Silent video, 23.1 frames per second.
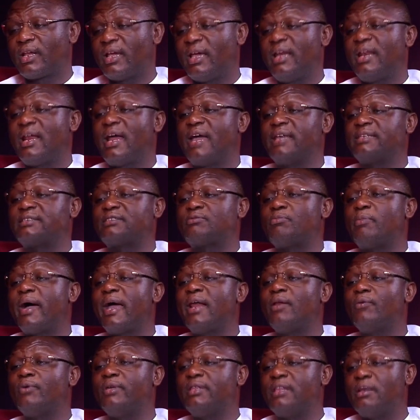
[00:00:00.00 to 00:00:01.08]
and I
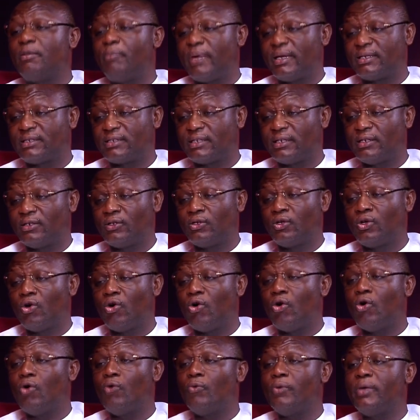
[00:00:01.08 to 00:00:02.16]
smile with the person
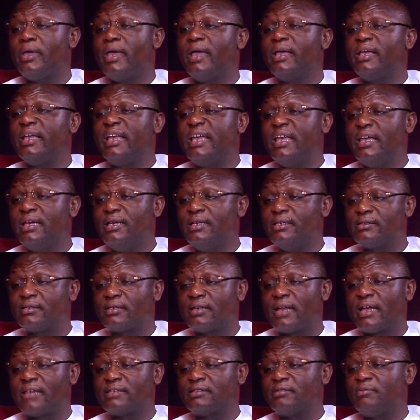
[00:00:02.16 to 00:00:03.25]
or we engage
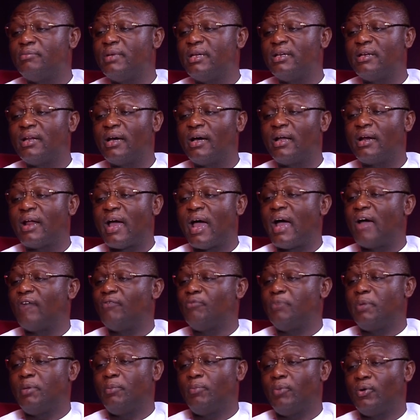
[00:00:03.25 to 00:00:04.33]
doesn't mean that I
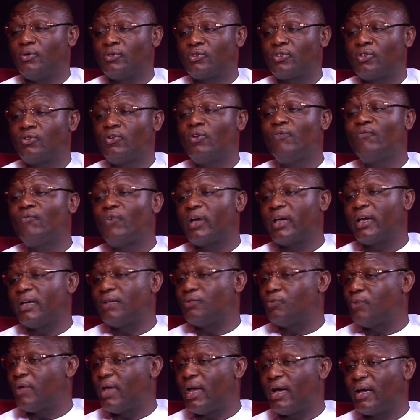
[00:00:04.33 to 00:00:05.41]
have been bought. Don't
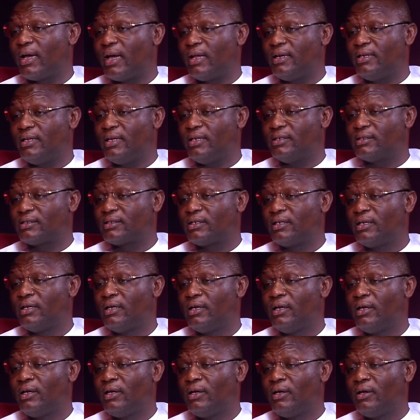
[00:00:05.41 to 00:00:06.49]
forget we are Ghanaians.
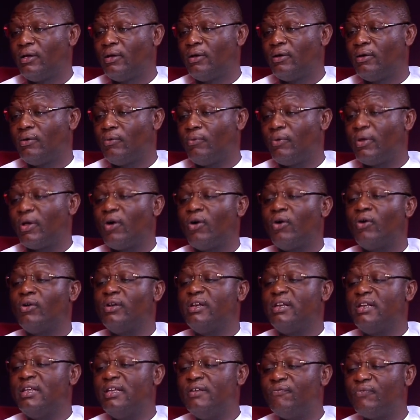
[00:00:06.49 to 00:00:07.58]
We all
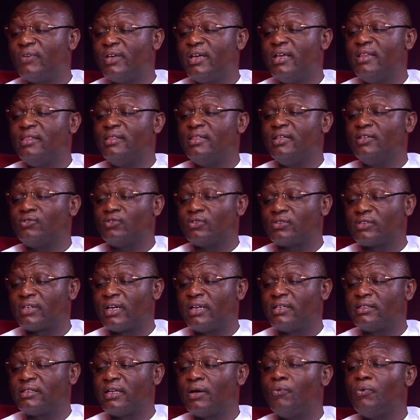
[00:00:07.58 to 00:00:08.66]
live in this
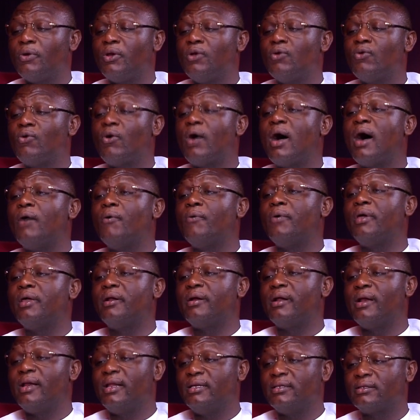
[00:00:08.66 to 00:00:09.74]
society and we know how we
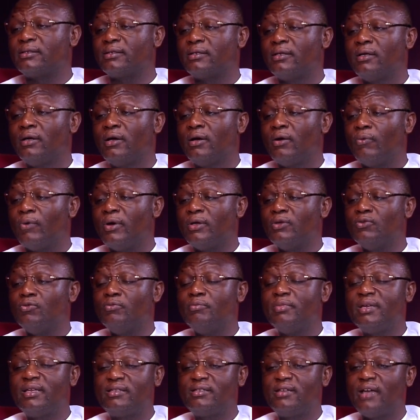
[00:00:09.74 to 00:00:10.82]
relate. When you
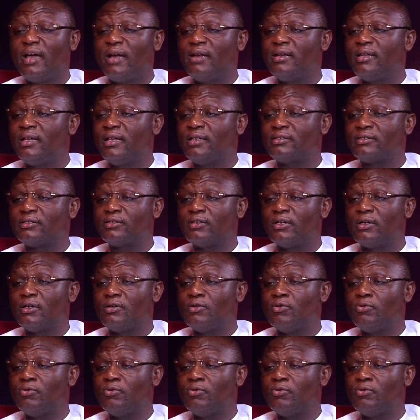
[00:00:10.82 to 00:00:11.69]
meet Ghanaians,